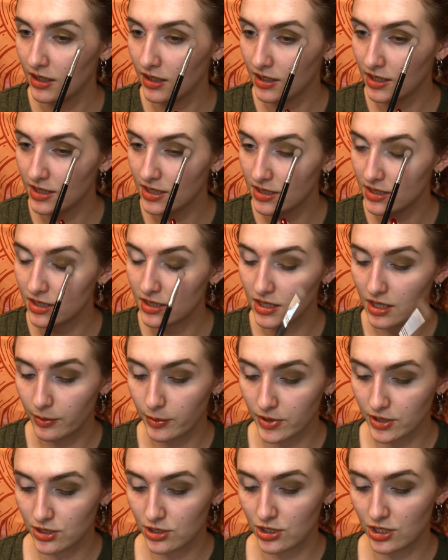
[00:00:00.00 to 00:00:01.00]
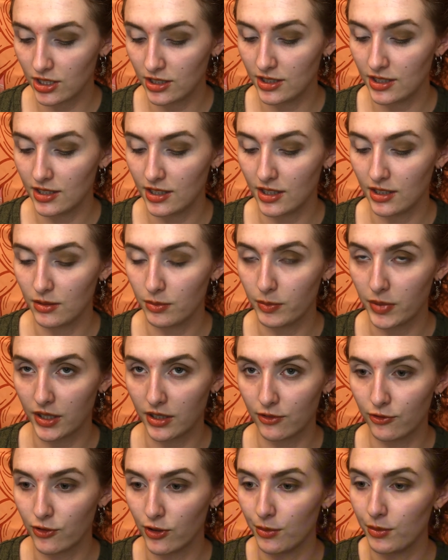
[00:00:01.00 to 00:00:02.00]
This is the deepest shade that it
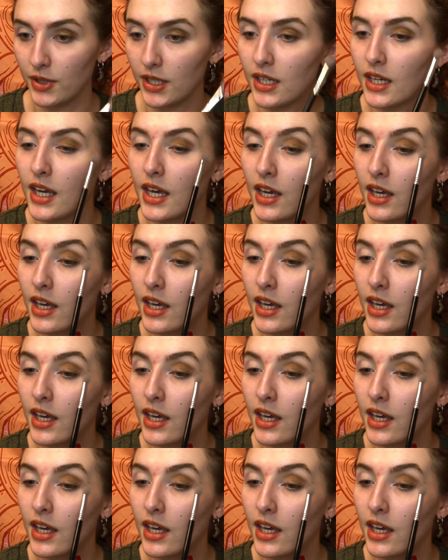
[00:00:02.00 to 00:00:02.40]
picked for me